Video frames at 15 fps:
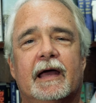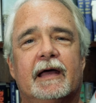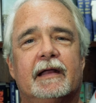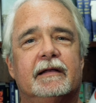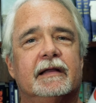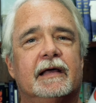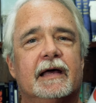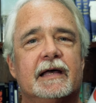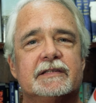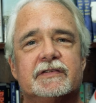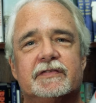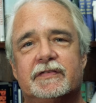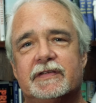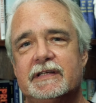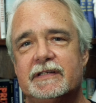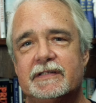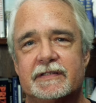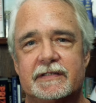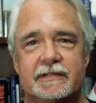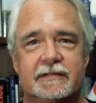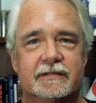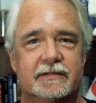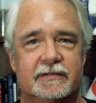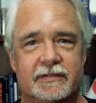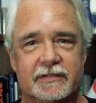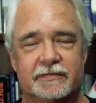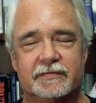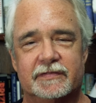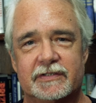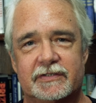And as
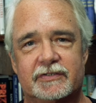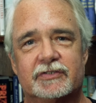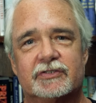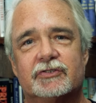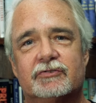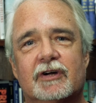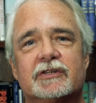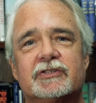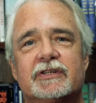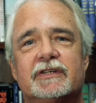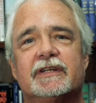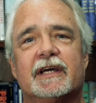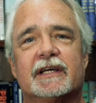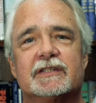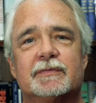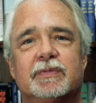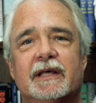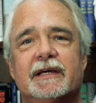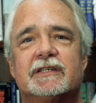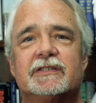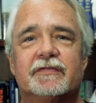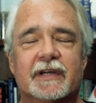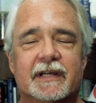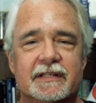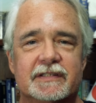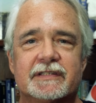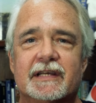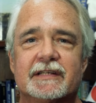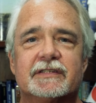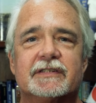this destruction takes place, the
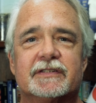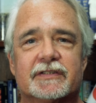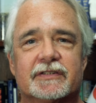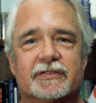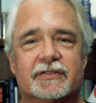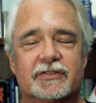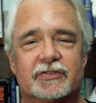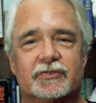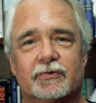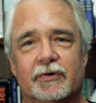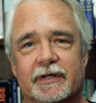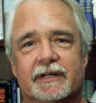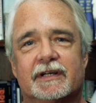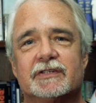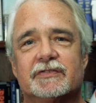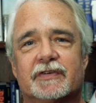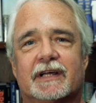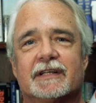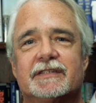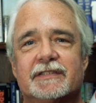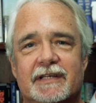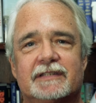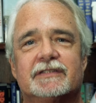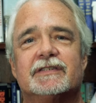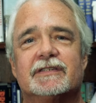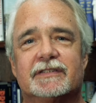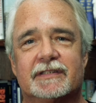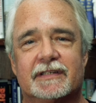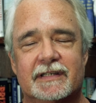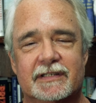consensus is destroyed. And as the
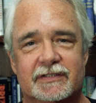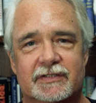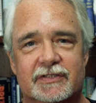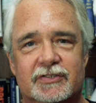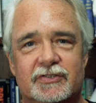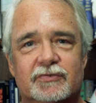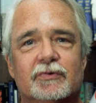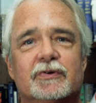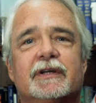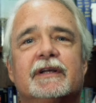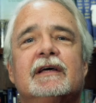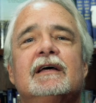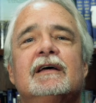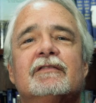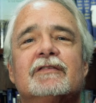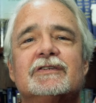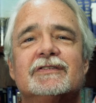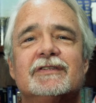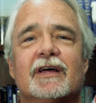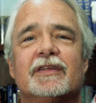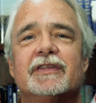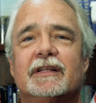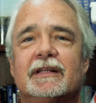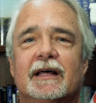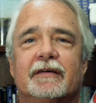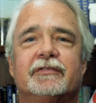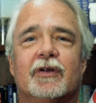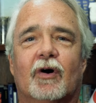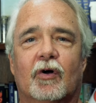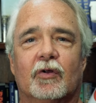consensus is destroyed, there's nothing
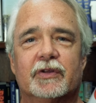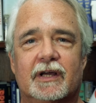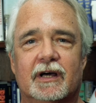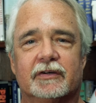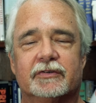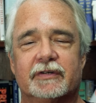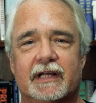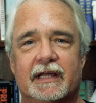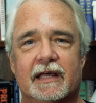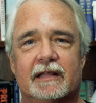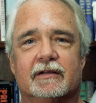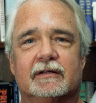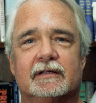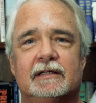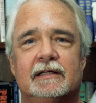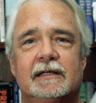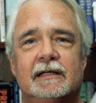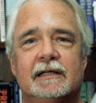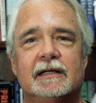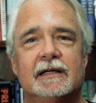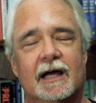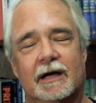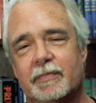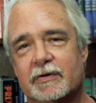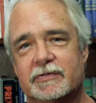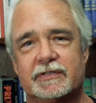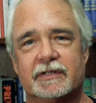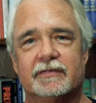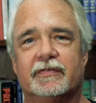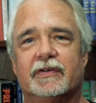left to hold the country together. I
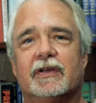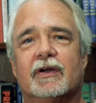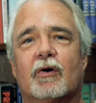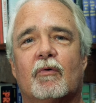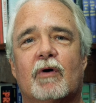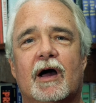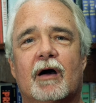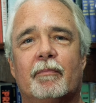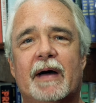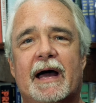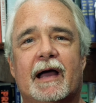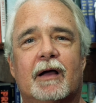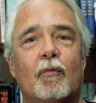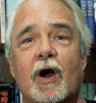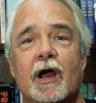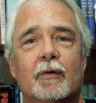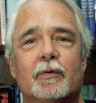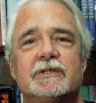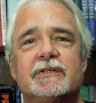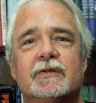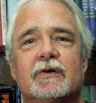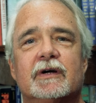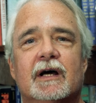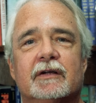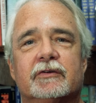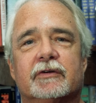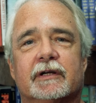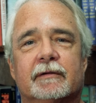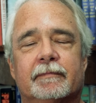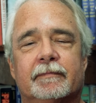posted a video a while back. Why are we still a
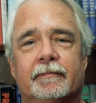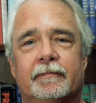country?